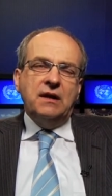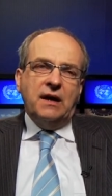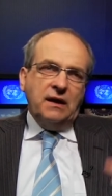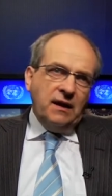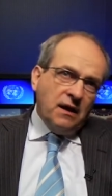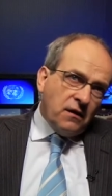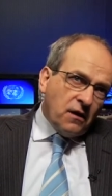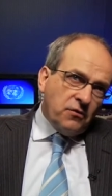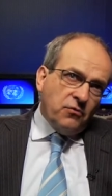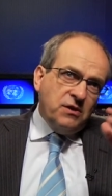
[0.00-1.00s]
And then
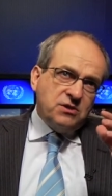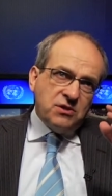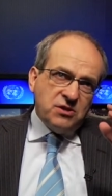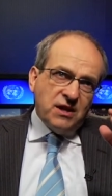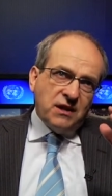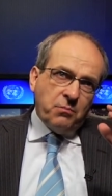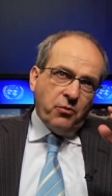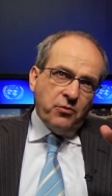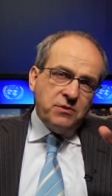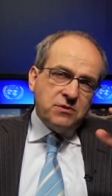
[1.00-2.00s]
under each agenda
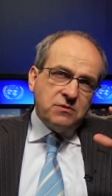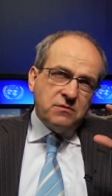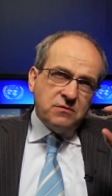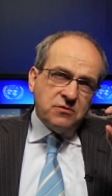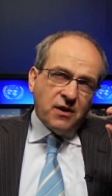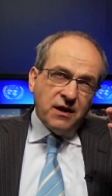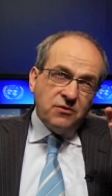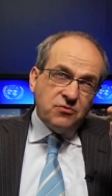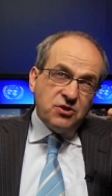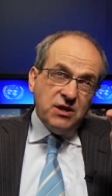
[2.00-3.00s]
point,
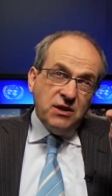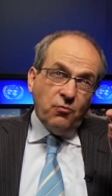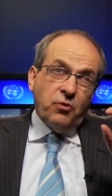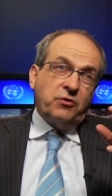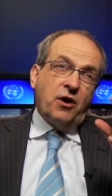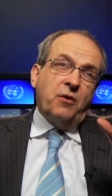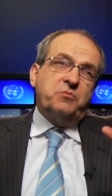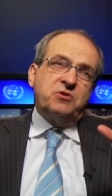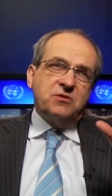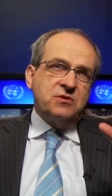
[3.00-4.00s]
trying to see what
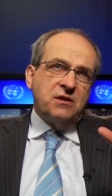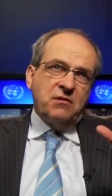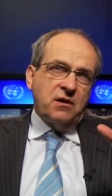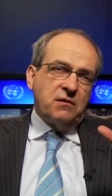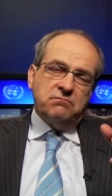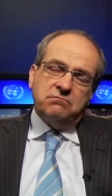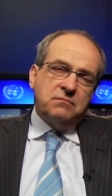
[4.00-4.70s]
options there are.